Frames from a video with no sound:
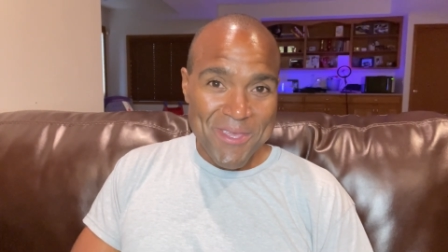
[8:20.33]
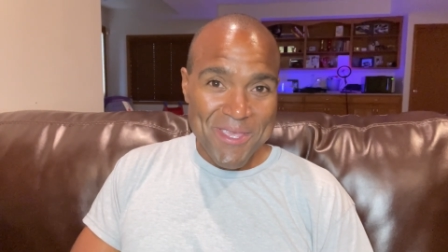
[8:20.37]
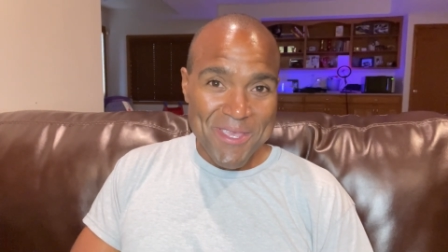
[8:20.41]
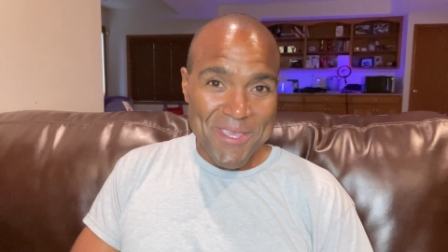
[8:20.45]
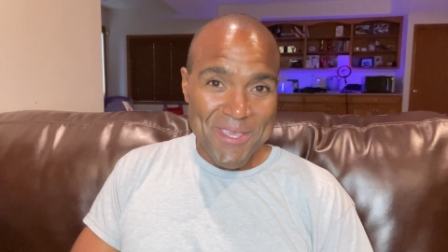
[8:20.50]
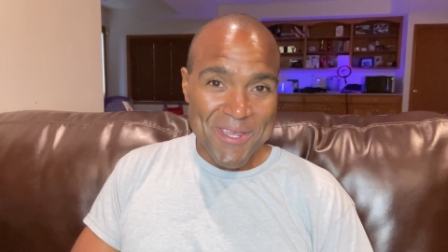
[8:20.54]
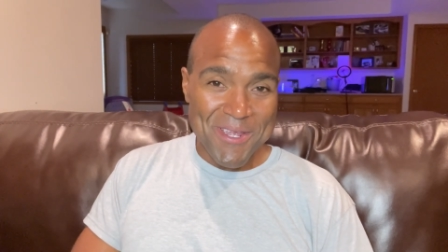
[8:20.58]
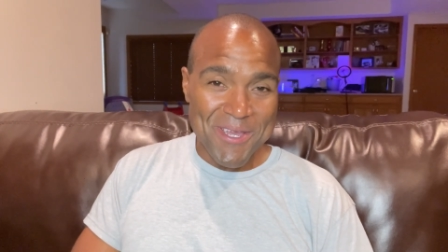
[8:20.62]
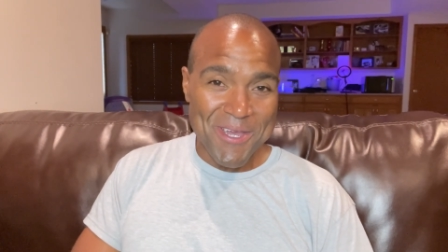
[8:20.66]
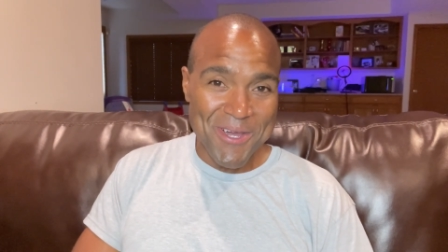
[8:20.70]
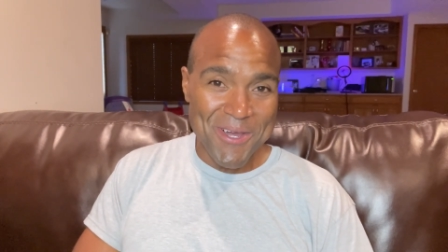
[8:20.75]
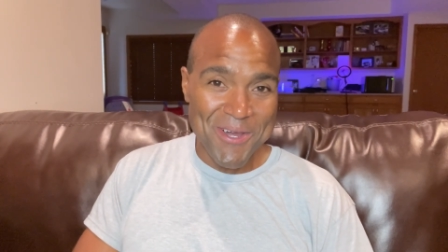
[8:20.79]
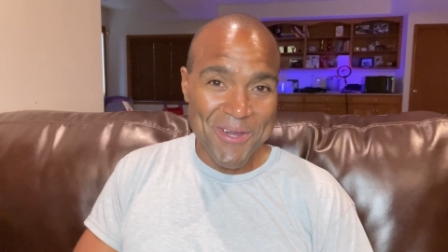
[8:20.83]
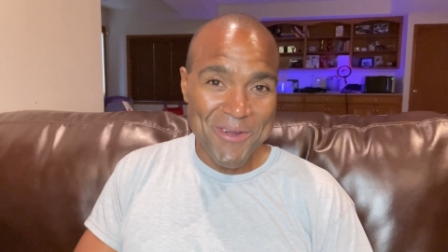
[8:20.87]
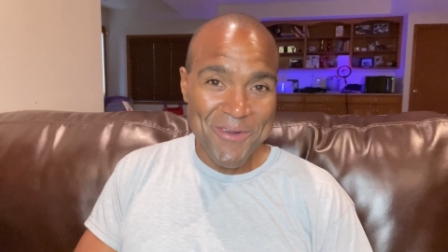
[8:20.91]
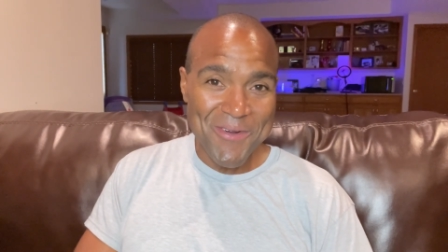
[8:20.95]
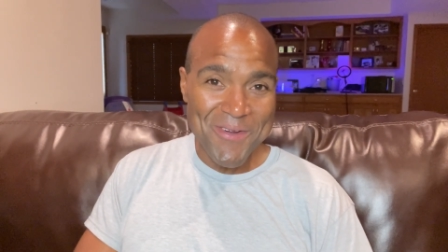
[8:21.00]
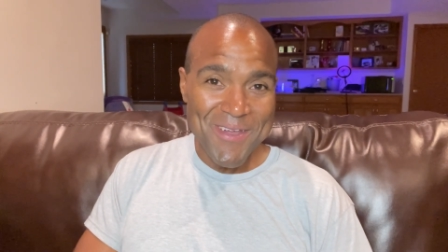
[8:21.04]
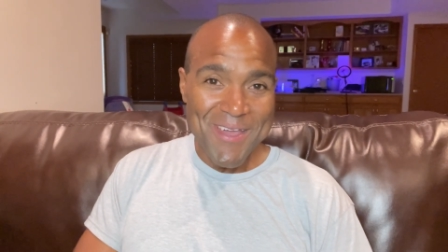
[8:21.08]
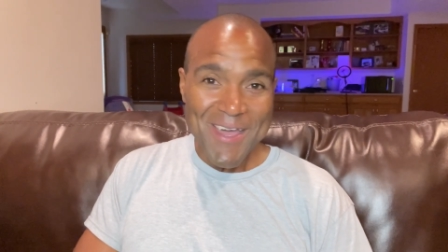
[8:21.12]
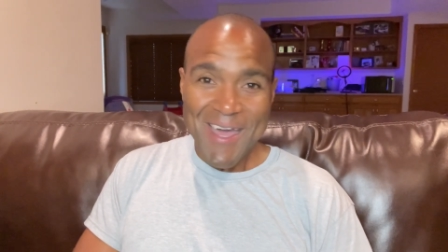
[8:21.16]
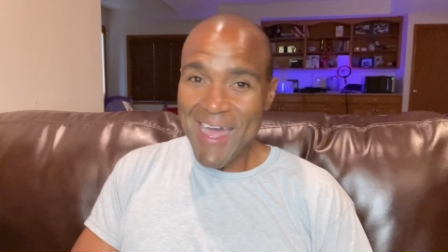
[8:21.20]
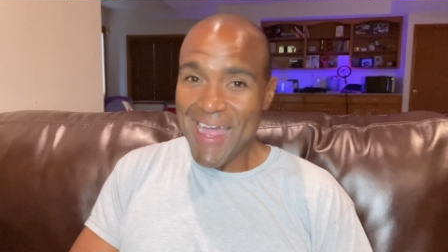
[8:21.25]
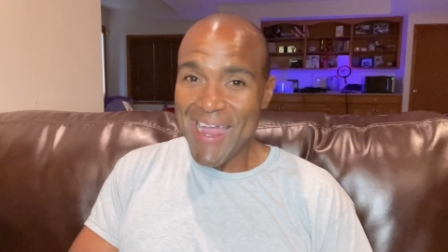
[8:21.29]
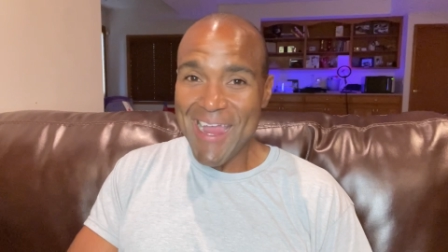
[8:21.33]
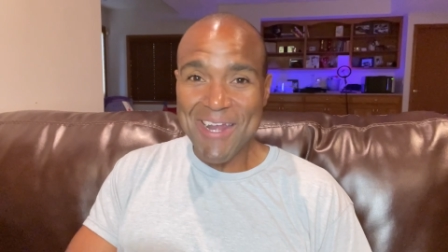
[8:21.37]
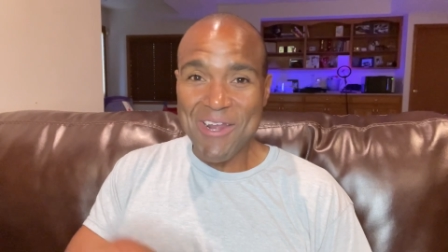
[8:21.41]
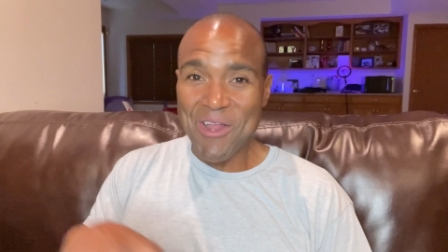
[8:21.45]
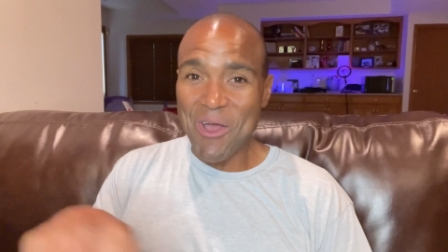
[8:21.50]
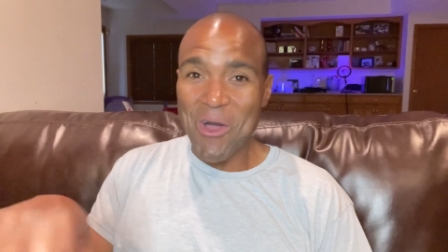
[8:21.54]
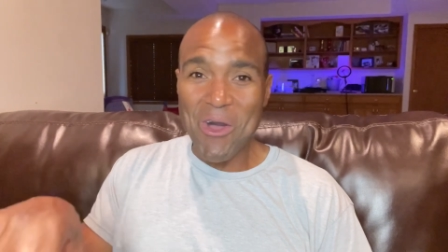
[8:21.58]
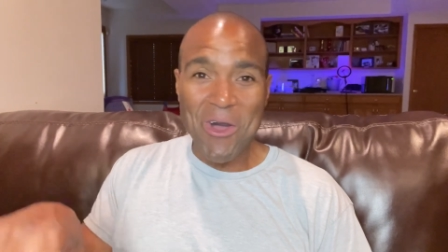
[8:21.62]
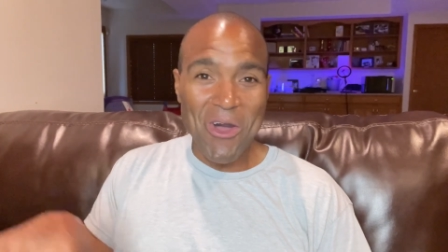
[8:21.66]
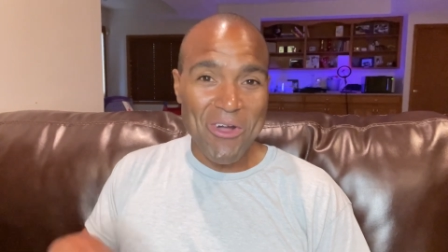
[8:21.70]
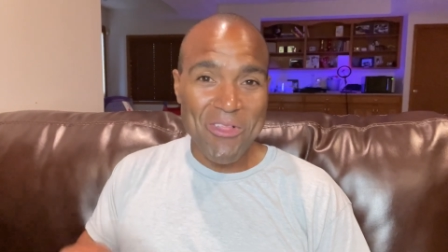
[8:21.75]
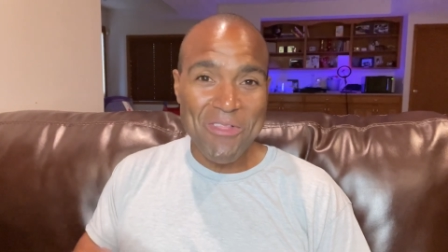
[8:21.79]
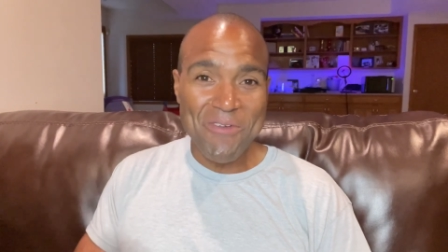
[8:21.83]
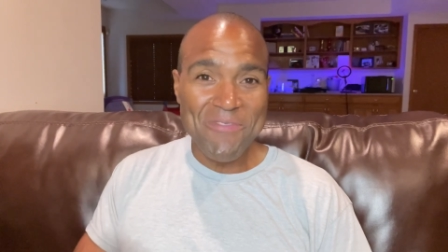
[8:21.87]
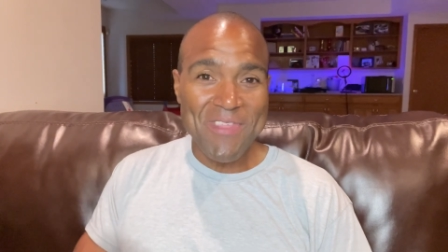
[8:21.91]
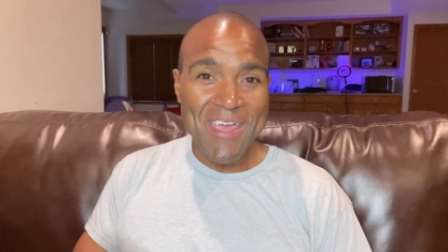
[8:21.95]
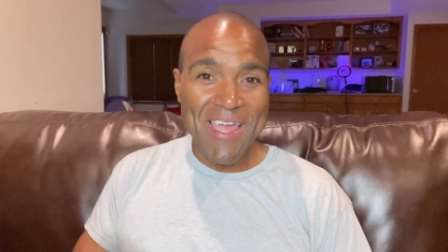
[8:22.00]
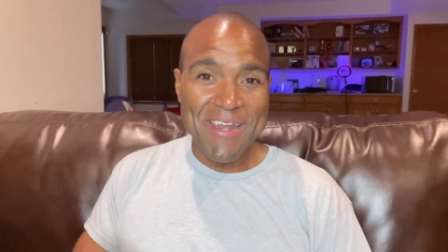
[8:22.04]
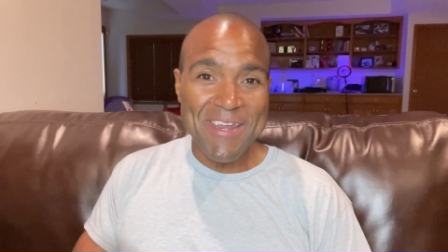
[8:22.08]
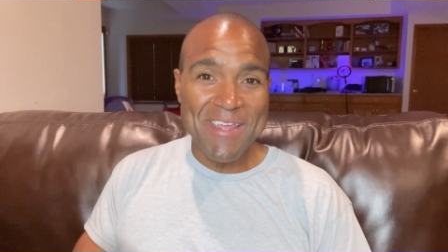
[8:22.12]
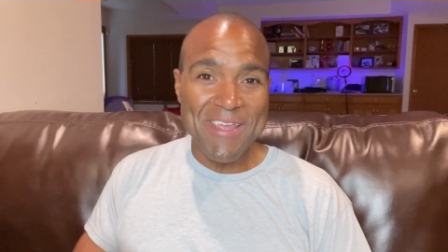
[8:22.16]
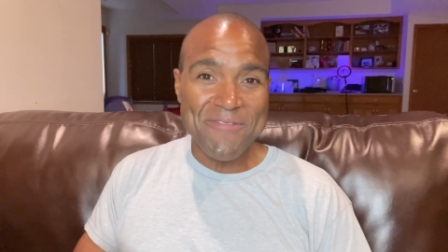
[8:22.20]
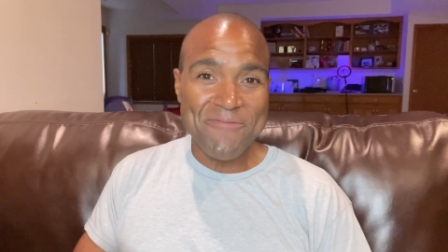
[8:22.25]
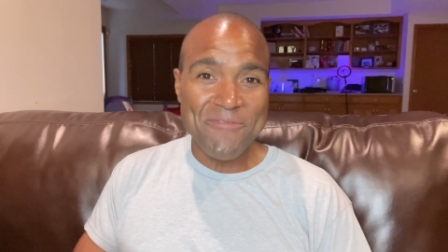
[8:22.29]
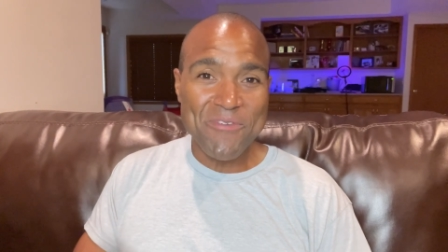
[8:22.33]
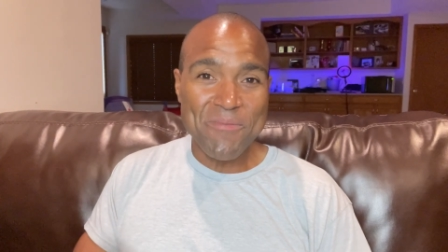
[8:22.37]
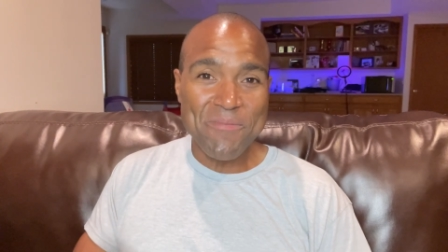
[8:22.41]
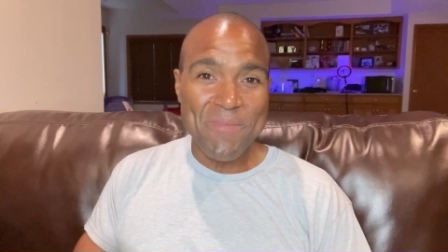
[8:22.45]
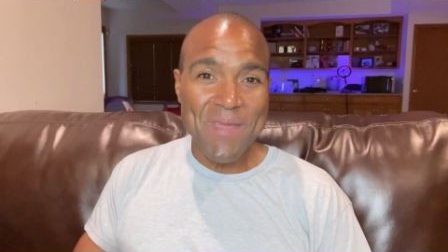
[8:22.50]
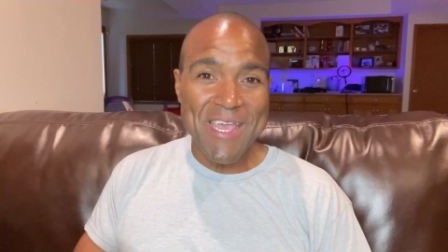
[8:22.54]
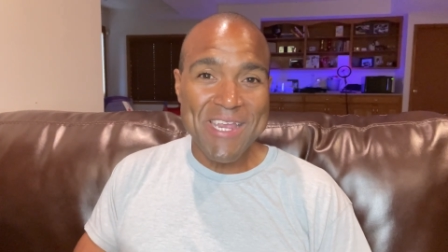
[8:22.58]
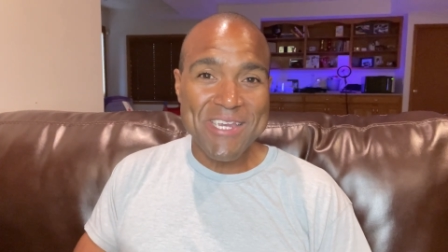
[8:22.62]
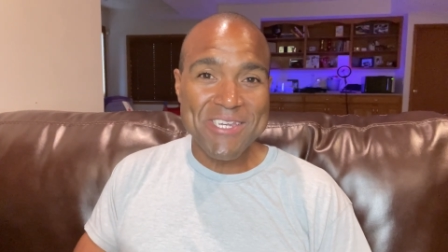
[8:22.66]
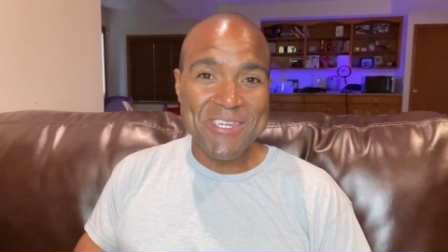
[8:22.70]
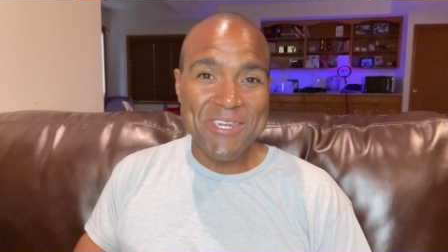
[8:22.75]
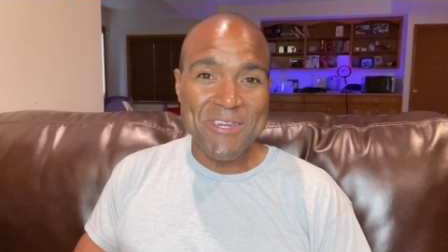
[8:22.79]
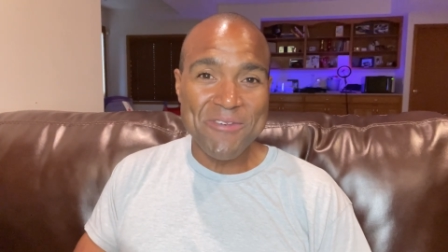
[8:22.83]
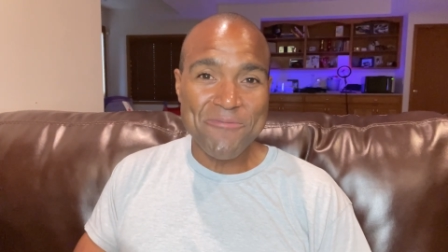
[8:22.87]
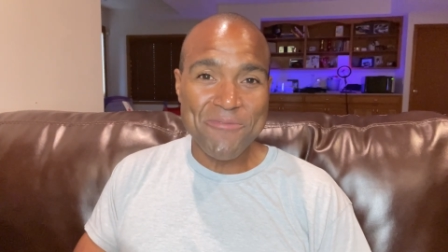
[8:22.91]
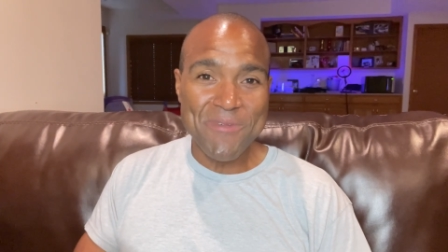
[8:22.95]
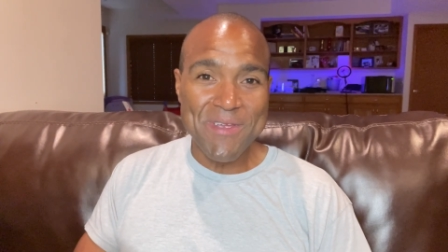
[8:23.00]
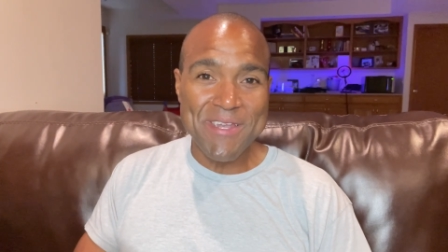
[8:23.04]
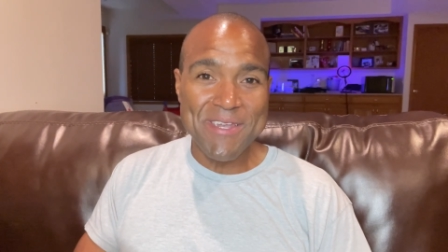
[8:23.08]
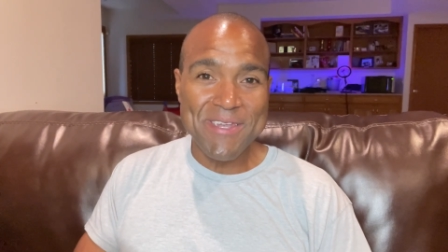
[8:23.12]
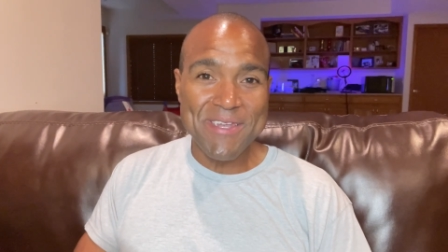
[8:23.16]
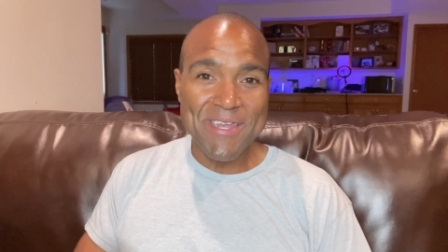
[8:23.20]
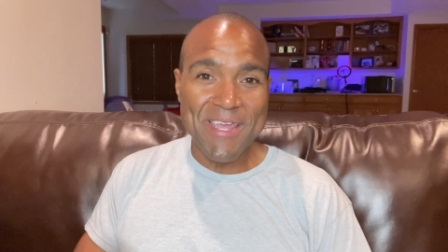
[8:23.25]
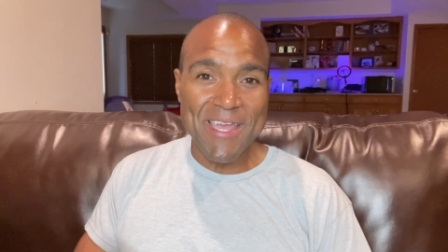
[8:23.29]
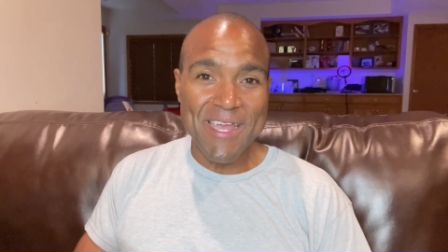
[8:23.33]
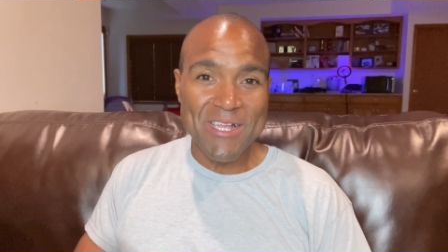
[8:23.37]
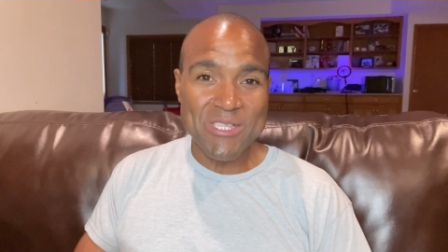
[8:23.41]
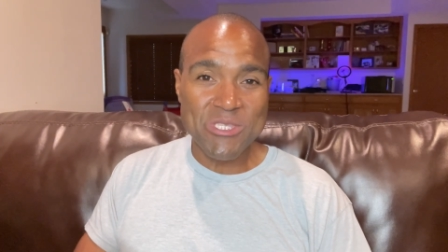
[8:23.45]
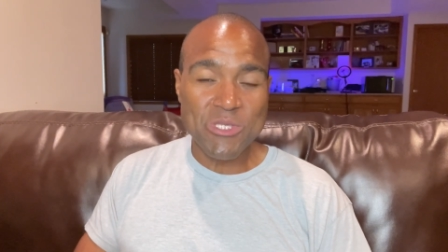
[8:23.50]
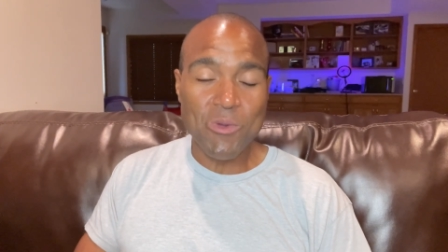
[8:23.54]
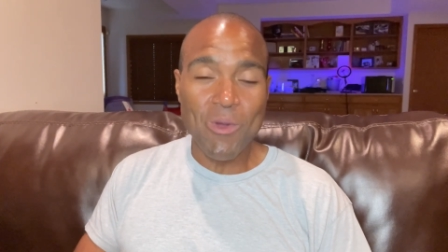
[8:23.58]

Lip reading: You know, I had all of that information written down.